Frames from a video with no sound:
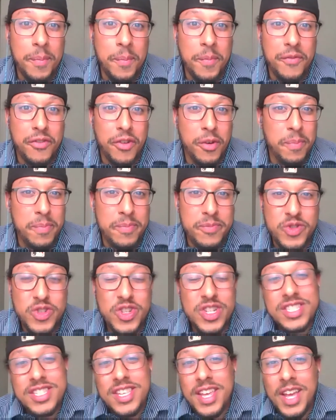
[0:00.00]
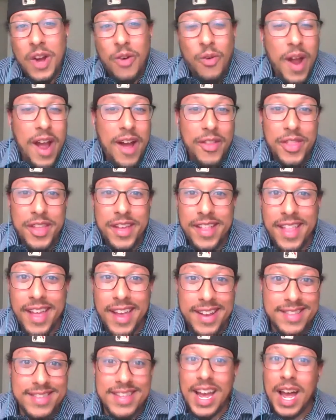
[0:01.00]
from just around the
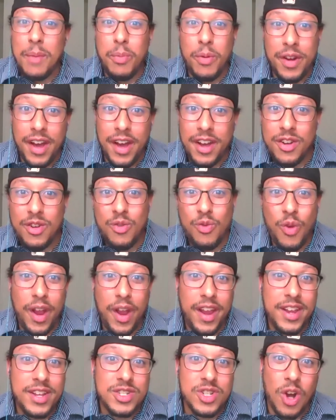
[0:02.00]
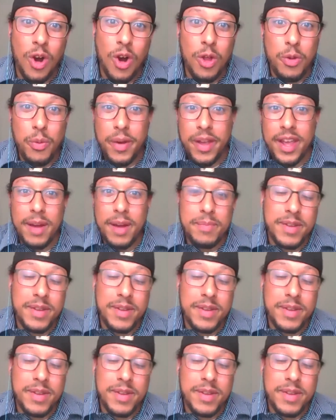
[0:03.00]
like top 100 range all the way up